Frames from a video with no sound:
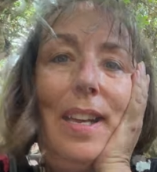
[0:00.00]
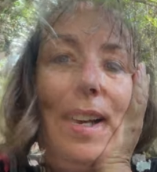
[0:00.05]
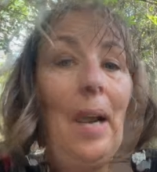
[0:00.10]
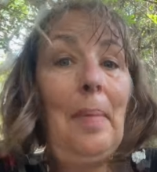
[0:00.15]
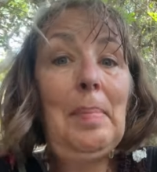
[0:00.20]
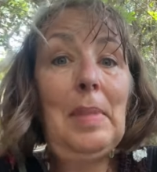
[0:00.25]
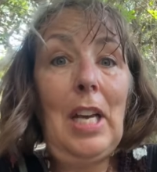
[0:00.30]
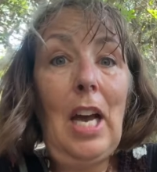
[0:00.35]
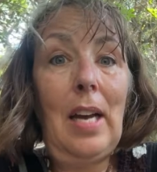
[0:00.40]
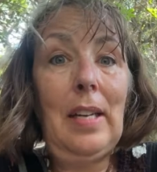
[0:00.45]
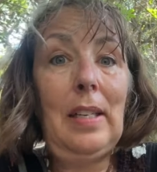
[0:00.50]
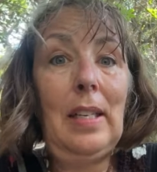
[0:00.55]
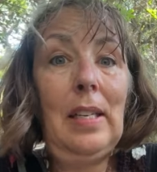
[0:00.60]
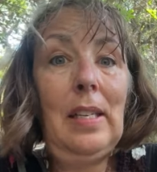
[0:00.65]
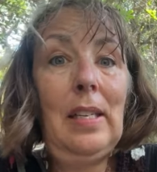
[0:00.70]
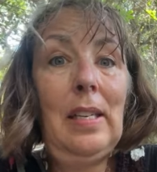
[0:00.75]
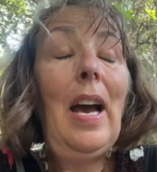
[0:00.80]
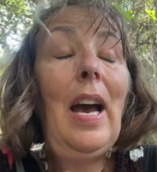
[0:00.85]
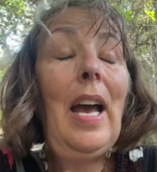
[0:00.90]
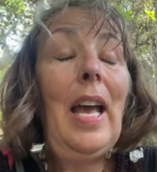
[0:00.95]
I'm done.
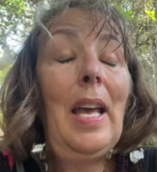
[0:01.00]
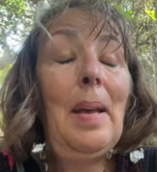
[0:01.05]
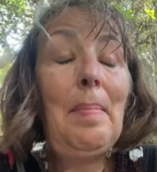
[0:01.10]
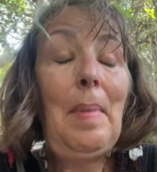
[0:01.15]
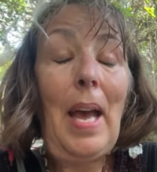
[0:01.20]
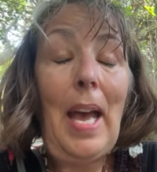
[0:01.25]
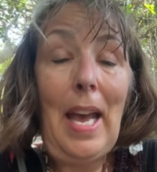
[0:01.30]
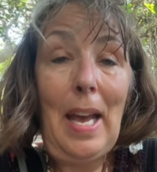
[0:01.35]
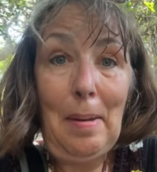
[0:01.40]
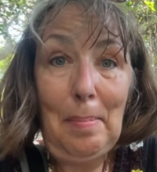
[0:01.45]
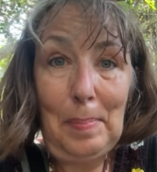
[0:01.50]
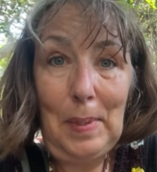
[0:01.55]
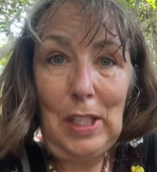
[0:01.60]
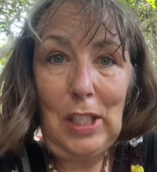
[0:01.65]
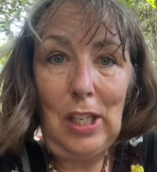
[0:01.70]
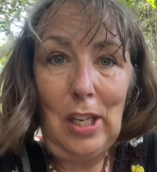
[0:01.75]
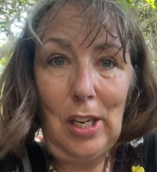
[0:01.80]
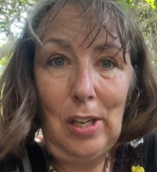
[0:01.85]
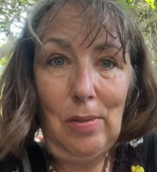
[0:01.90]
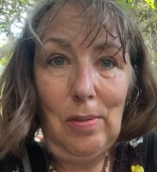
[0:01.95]
I'm
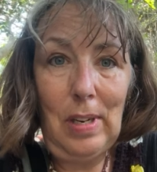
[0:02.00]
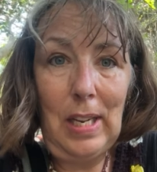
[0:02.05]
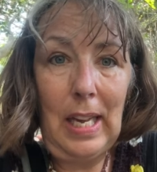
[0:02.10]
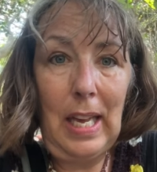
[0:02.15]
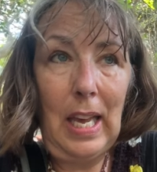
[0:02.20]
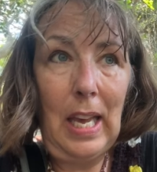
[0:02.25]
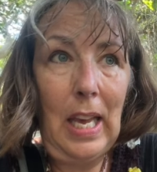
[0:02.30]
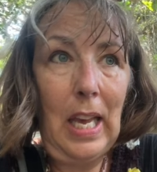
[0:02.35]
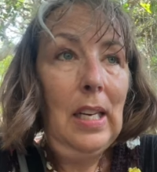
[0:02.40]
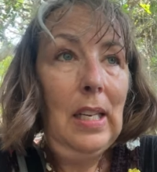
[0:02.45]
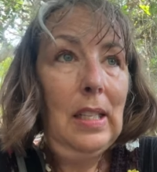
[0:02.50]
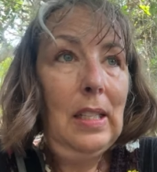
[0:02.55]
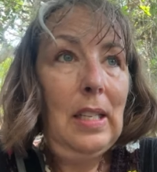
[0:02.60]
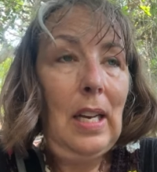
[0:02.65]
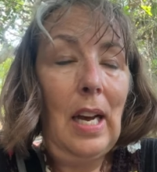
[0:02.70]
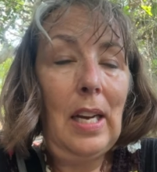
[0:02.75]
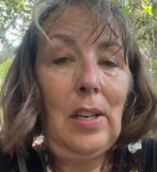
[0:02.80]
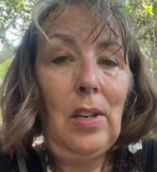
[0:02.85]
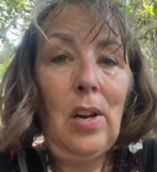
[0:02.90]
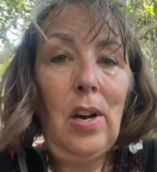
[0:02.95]
absolutely
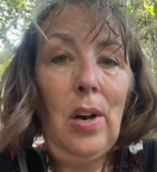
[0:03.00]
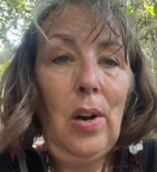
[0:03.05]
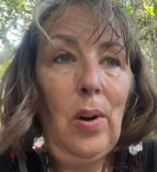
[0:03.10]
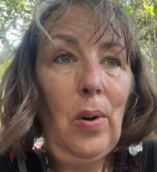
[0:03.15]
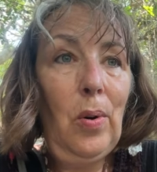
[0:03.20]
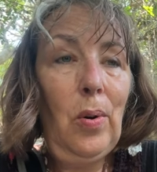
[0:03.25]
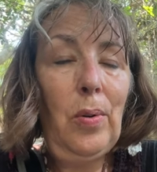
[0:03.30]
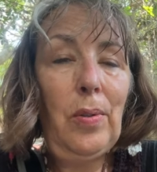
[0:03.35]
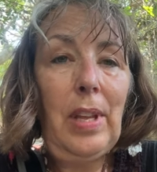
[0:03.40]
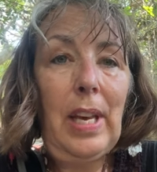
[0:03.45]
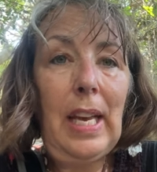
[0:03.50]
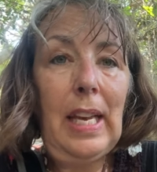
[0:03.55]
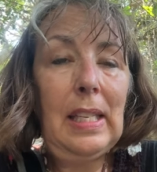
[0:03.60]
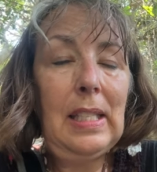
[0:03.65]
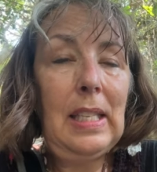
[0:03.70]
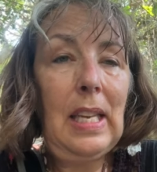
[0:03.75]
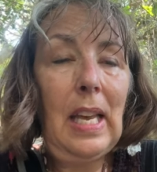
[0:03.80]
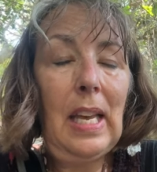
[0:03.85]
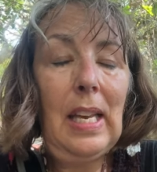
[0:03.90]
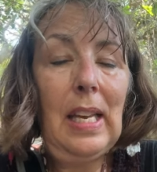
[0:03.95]
done. All
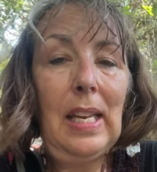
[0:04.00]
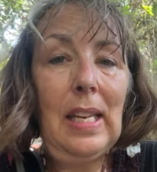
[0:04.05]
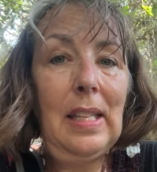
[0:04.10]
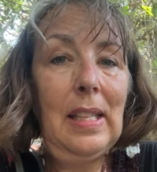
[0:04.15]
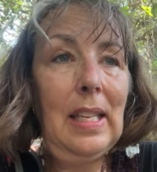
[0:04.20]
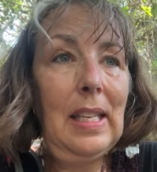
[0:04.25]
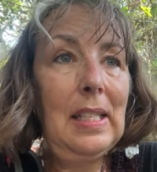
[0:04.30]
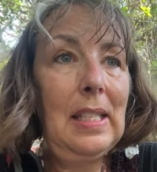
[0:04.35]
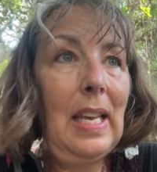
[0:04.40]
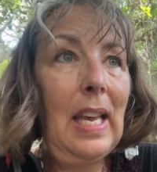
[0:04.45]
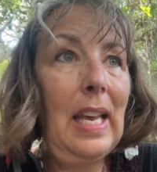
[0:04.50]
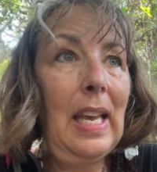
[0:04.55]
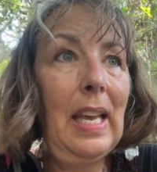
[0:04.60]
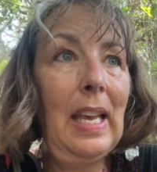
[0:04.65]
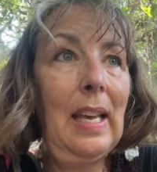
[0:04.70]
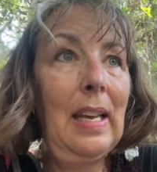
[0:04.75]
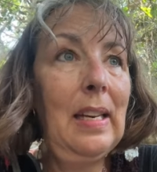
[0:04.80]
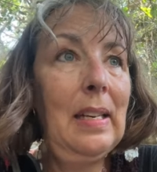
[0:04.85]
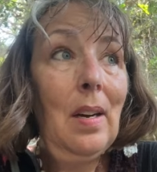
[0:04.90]
this in this heat.